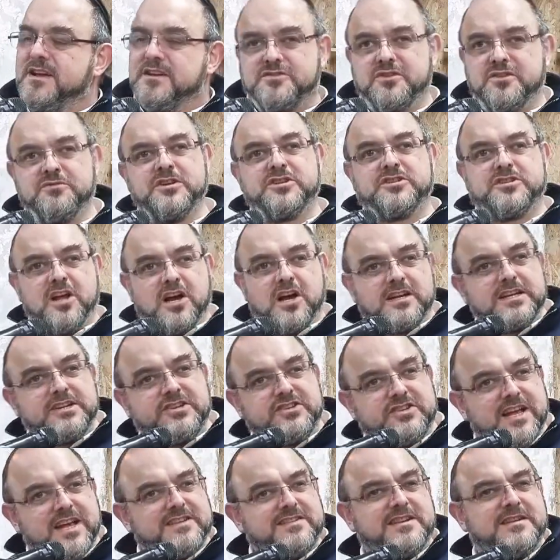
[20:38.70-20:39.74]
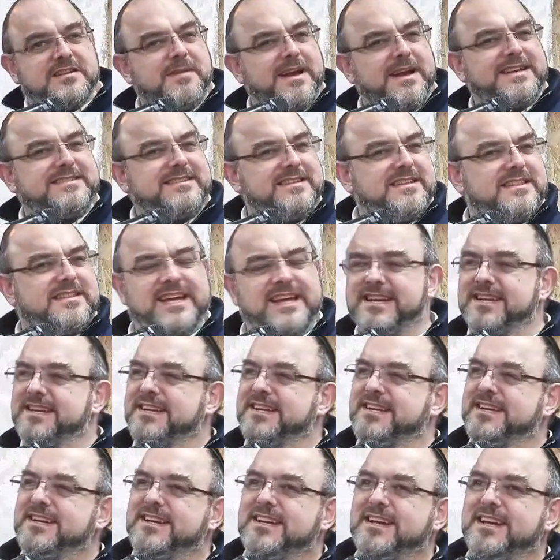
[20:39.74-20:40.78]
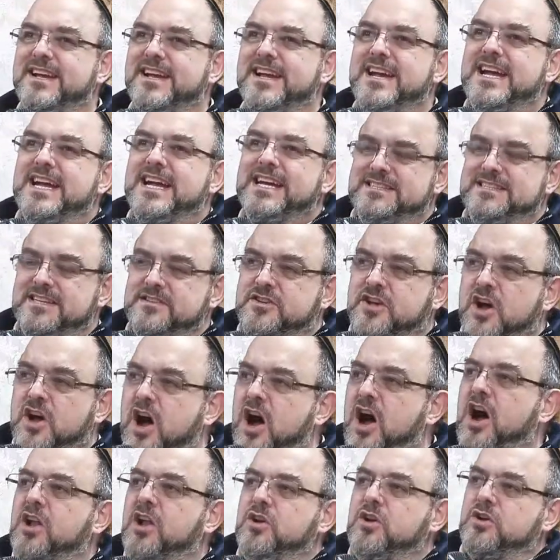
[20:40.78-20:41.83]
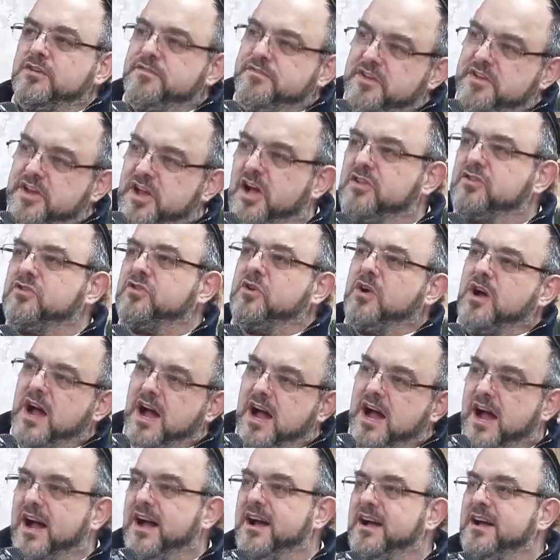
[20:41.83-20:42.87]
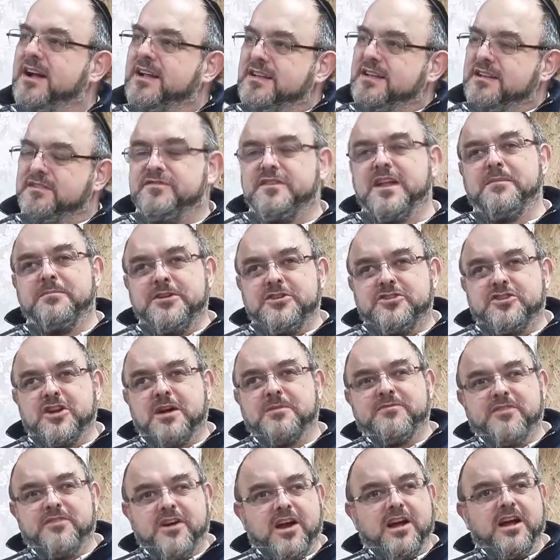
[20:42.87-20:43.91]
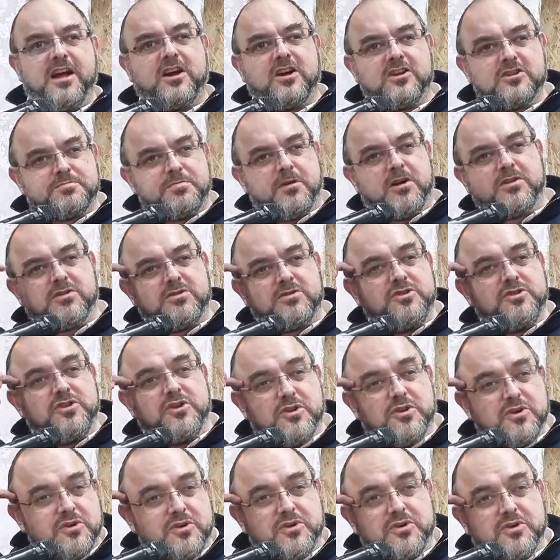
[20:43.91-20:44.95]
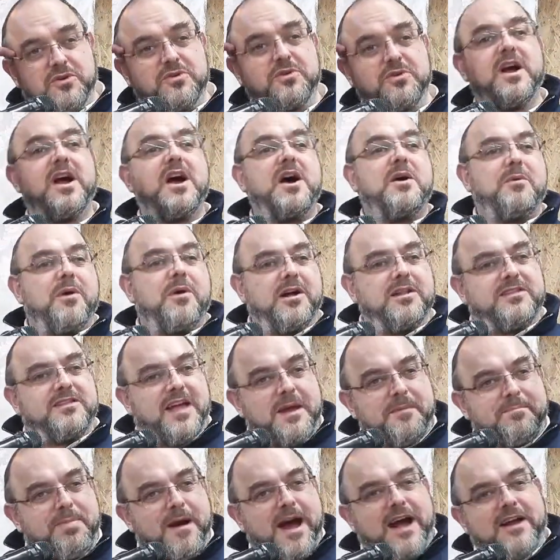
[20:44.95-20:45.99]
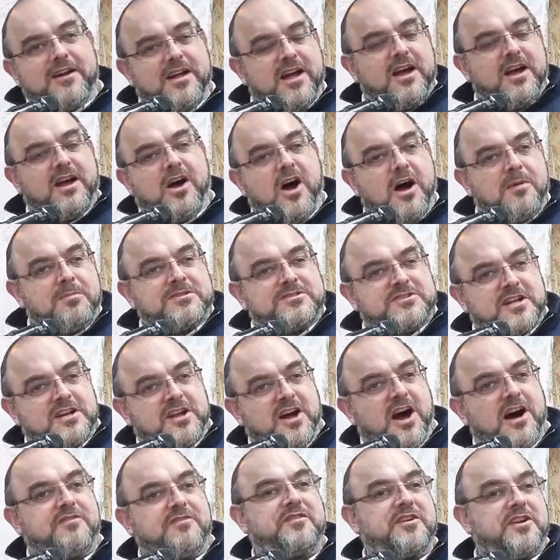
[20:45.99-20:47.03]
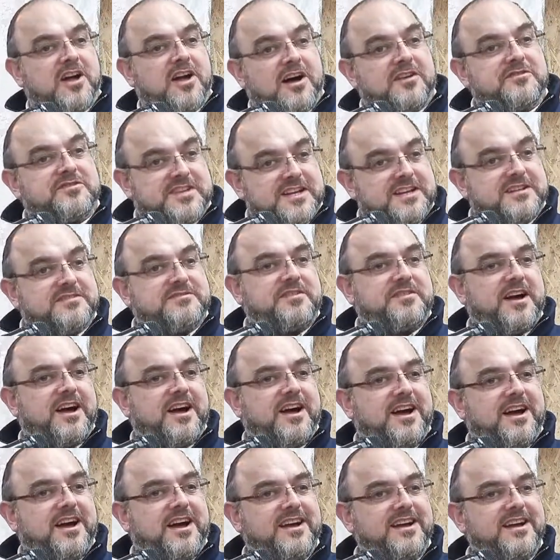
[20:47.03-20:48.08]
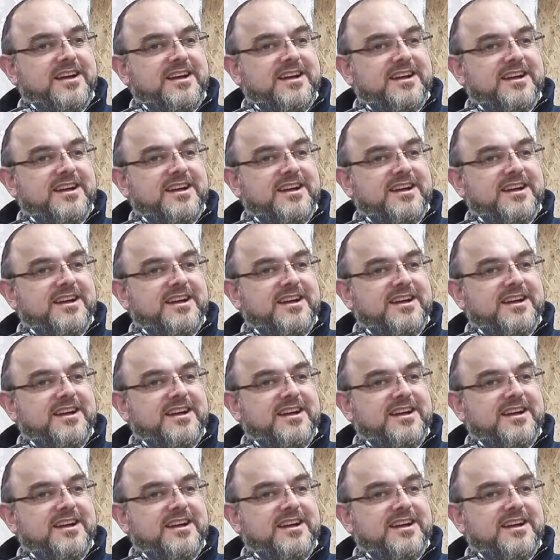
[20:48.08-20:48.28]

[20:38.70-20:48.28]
So Rish Lakish says an amazing thing. He says, Galu v'yadua lifnei misham HaKadosh Baruch Hu knew one day Haman's going to offer a lot of silver